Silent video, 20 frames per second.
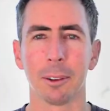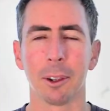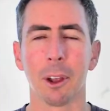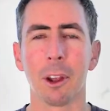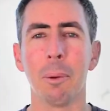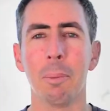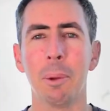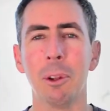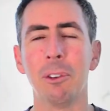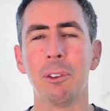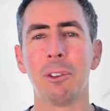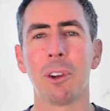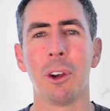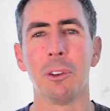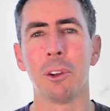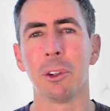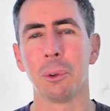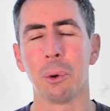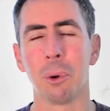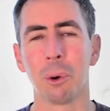lot of business
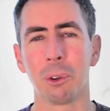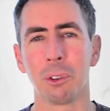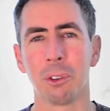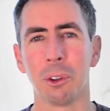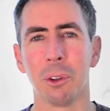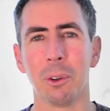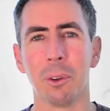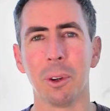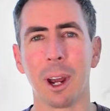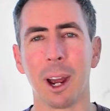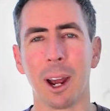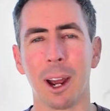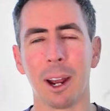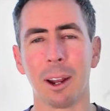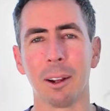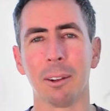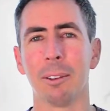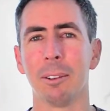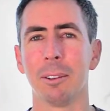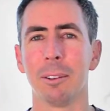owners I talk to
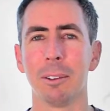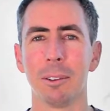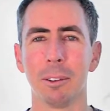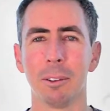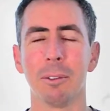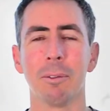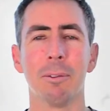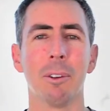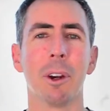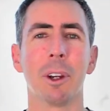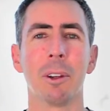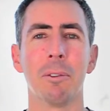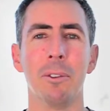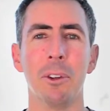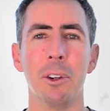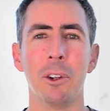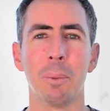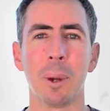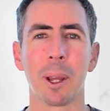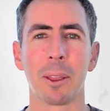are very
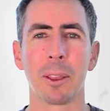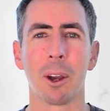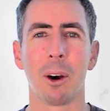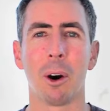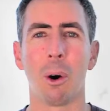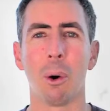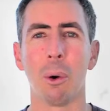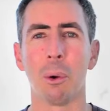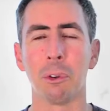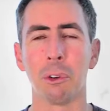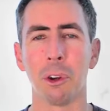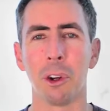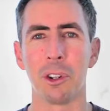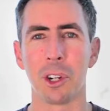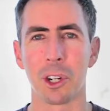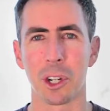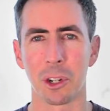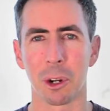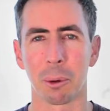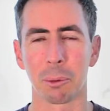confused about the whole
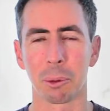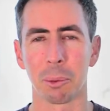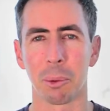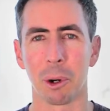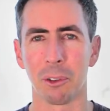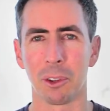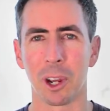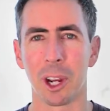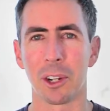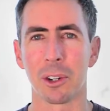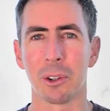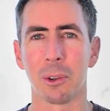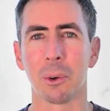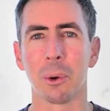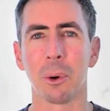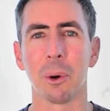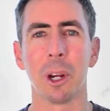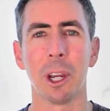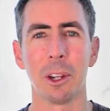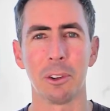search engine optimization
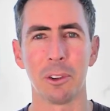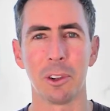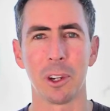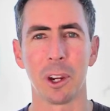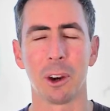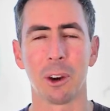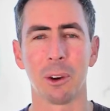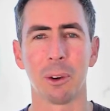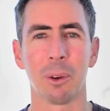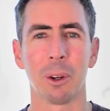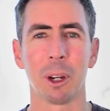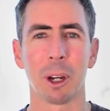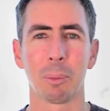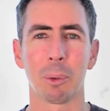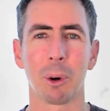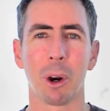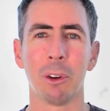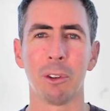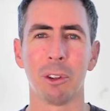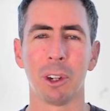or SEO
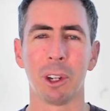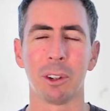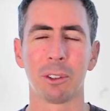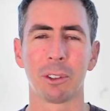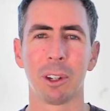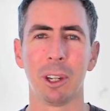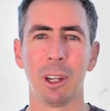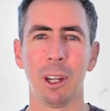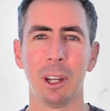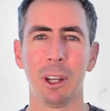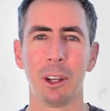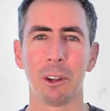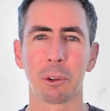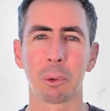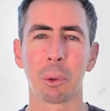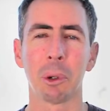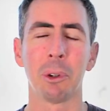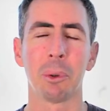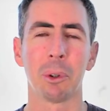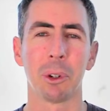process.
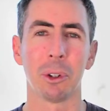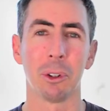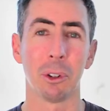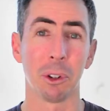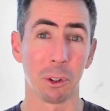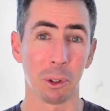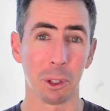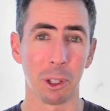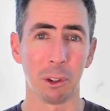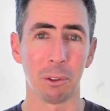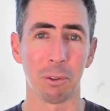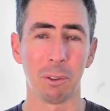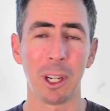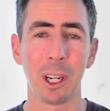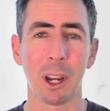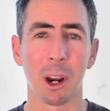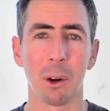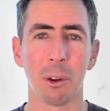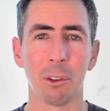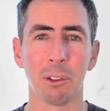So what I'm going to do in this
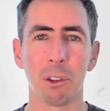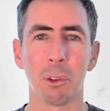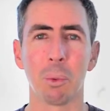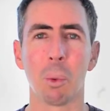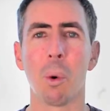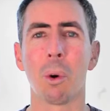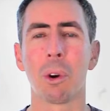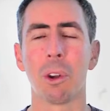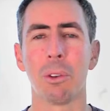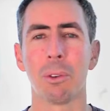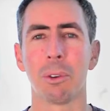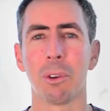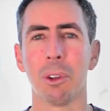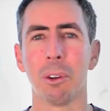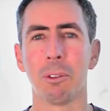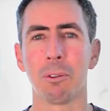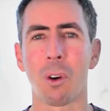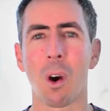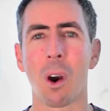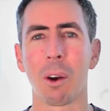video is just walk you through
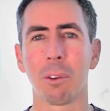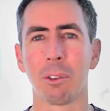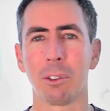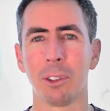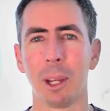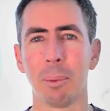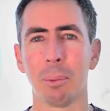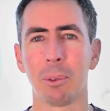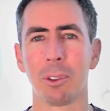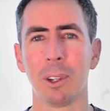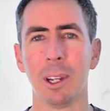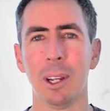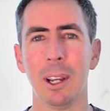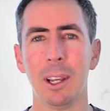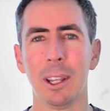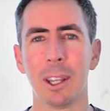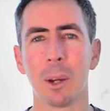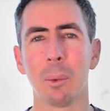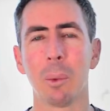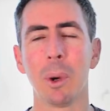the 5 steps
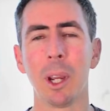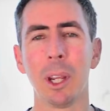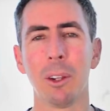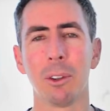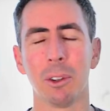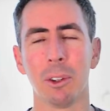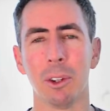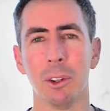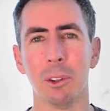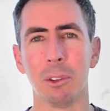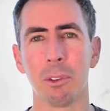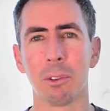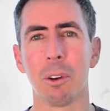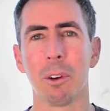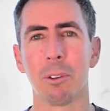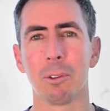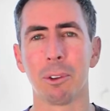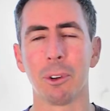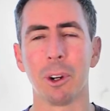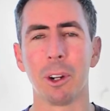that we do use
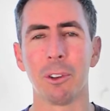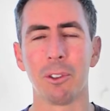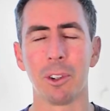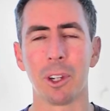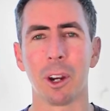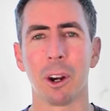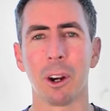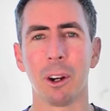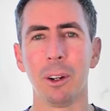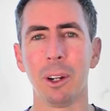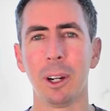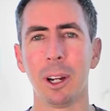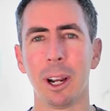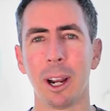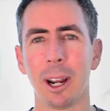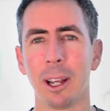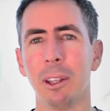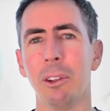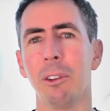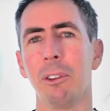for SEO, and
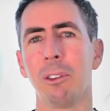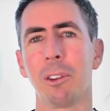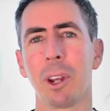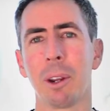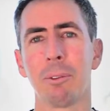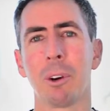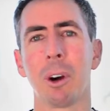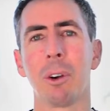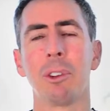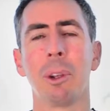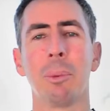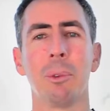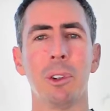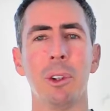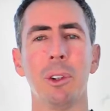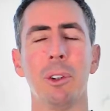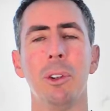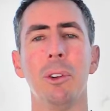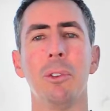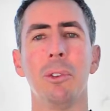these are the same 5 steps that
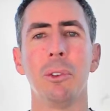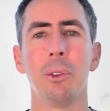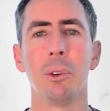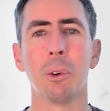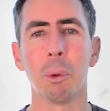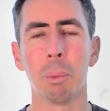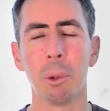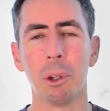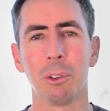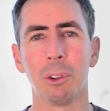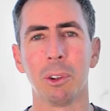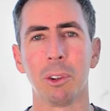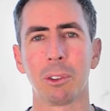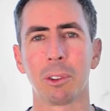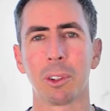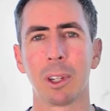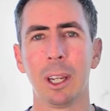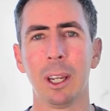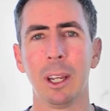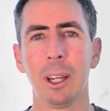you can use in your business.